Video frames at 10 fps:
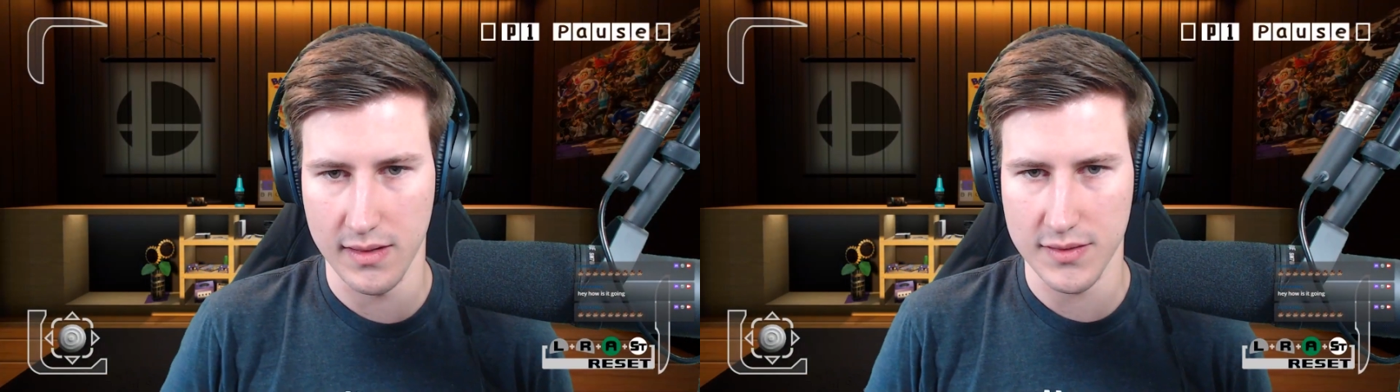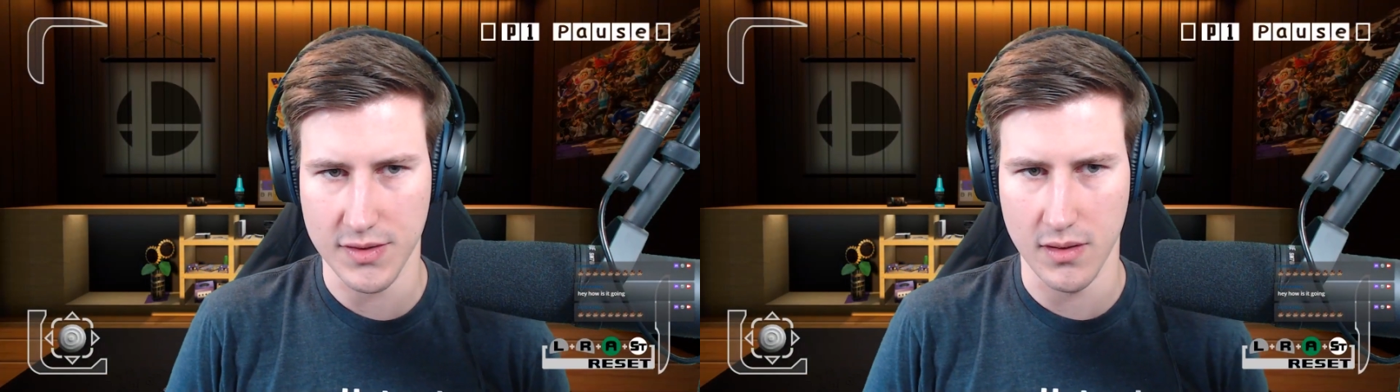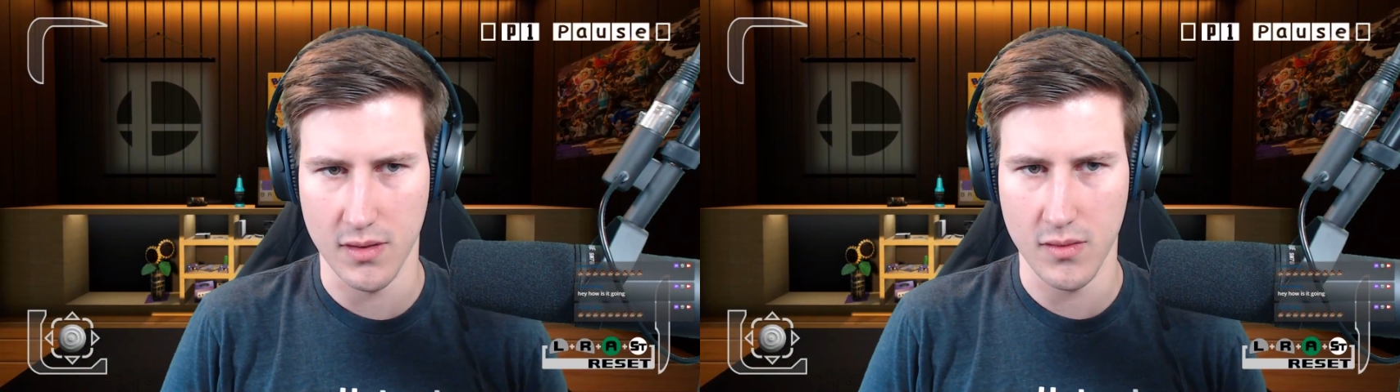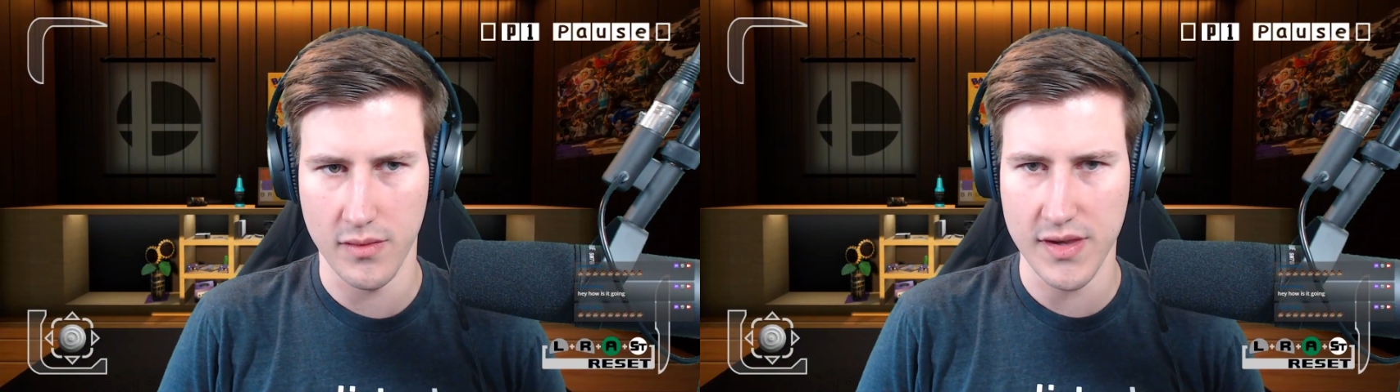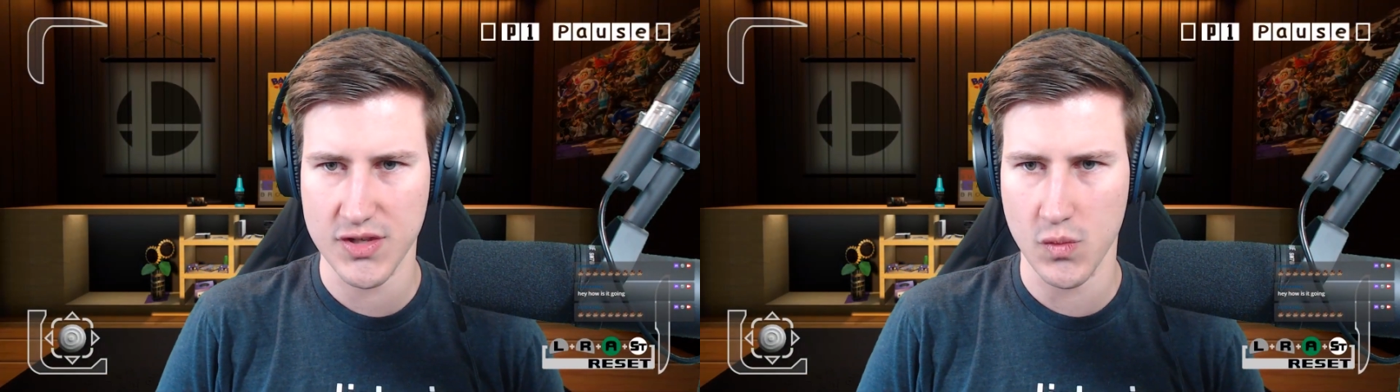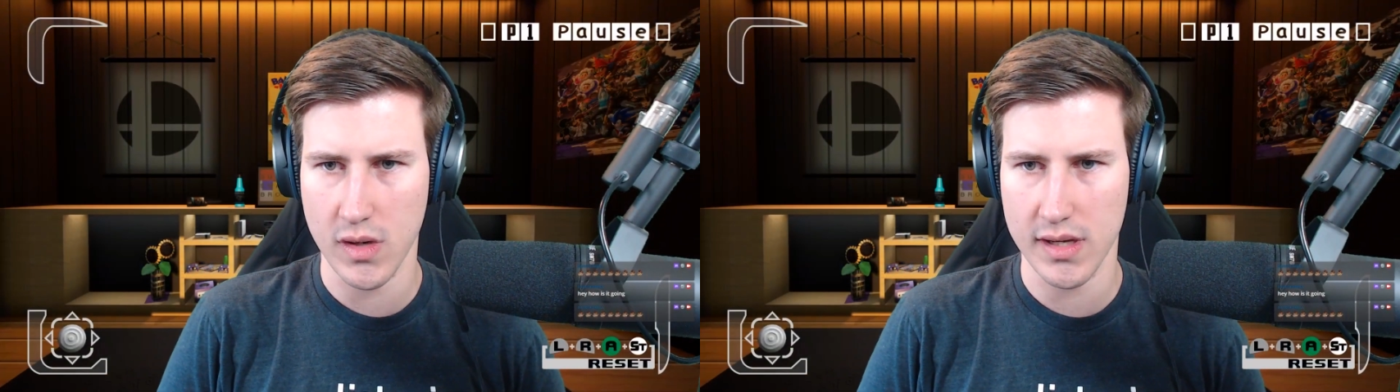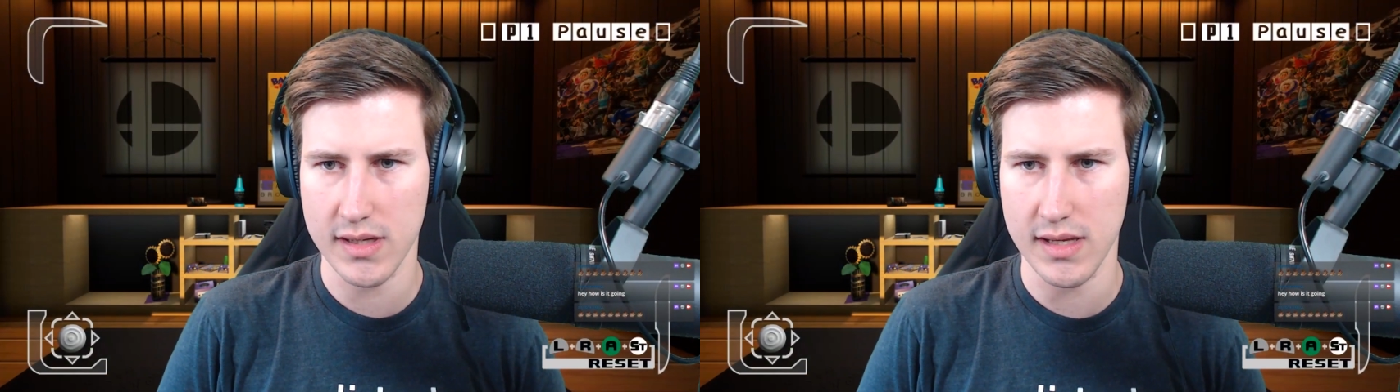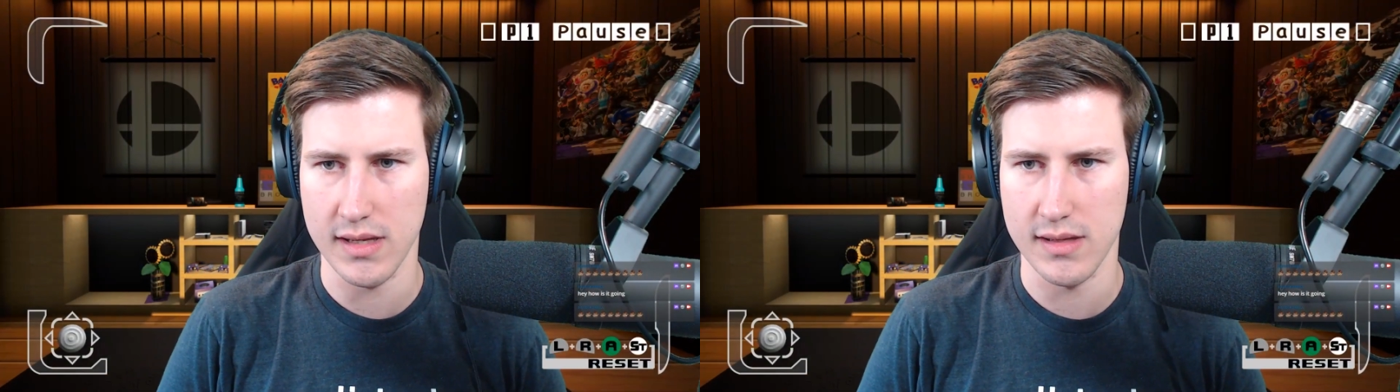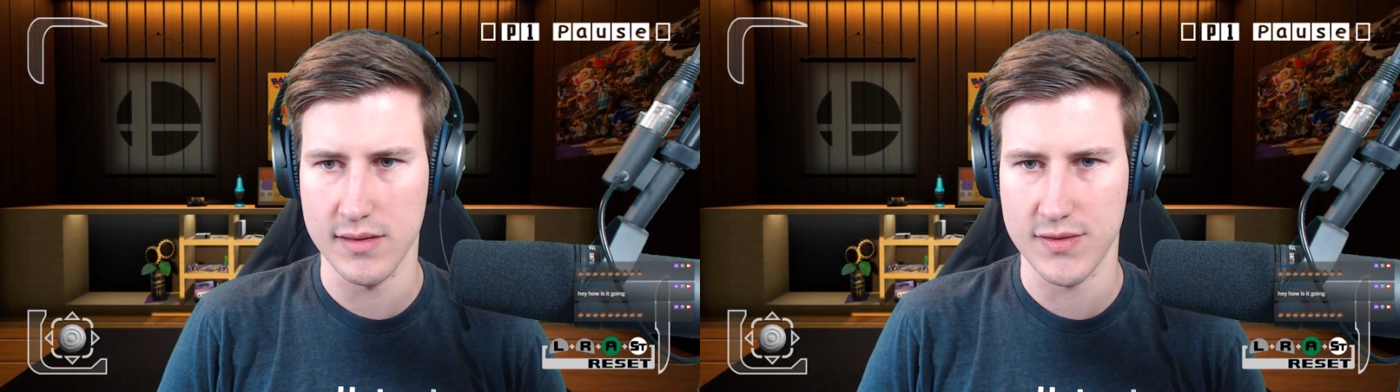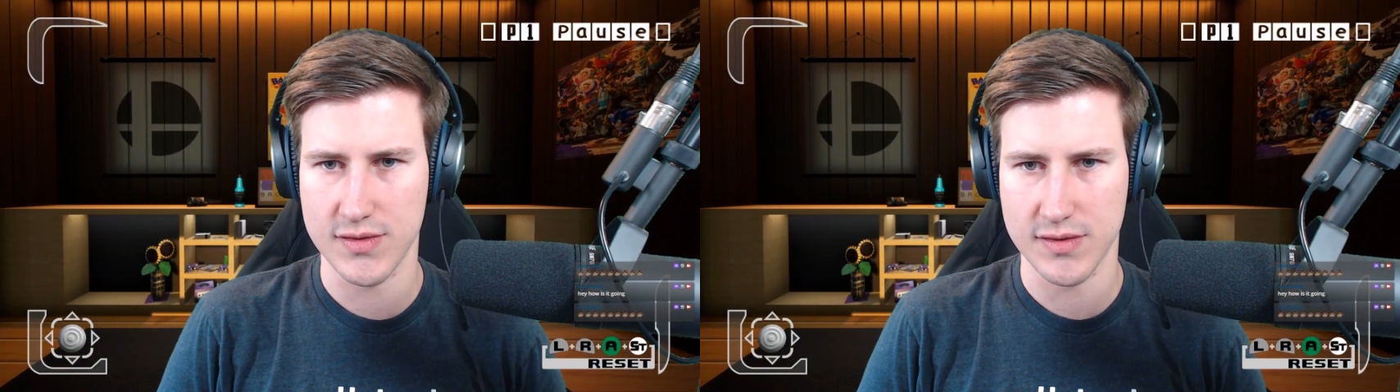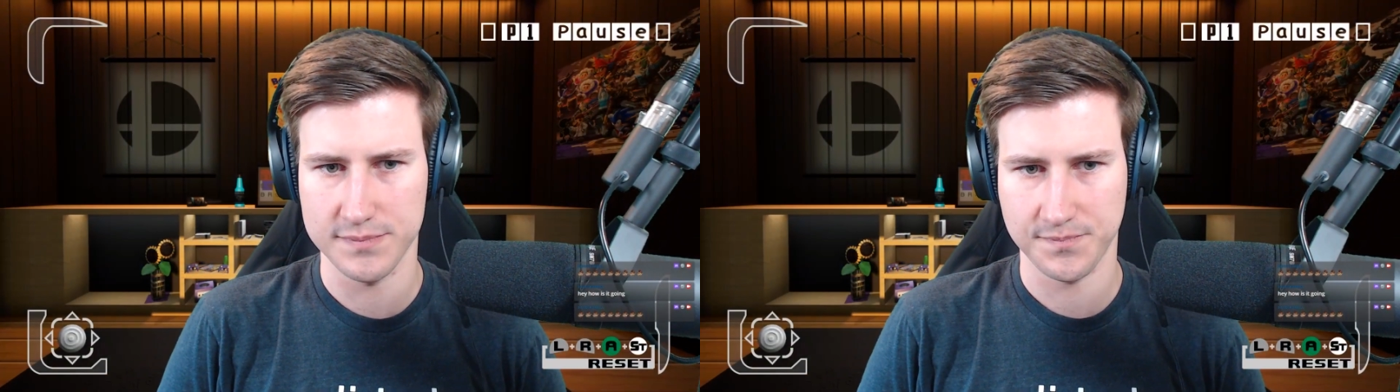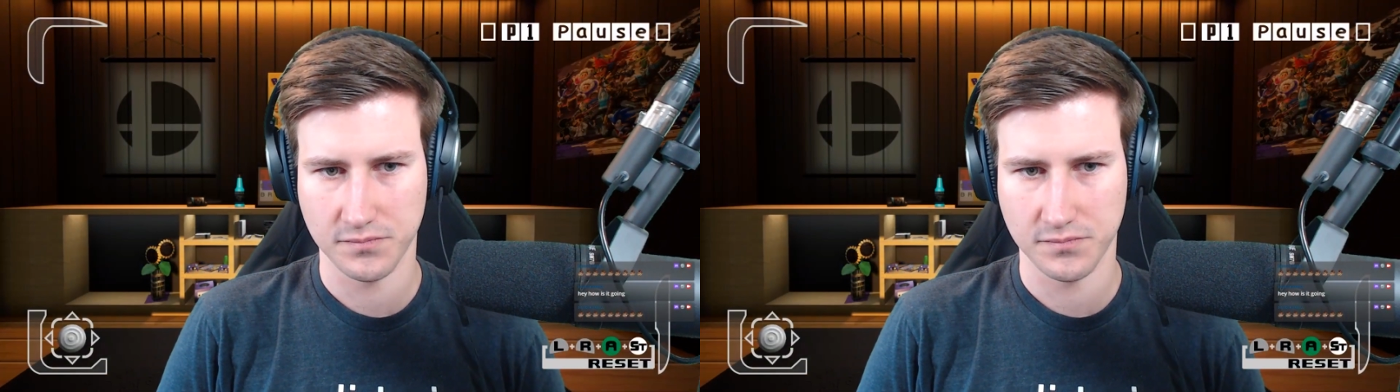So this one is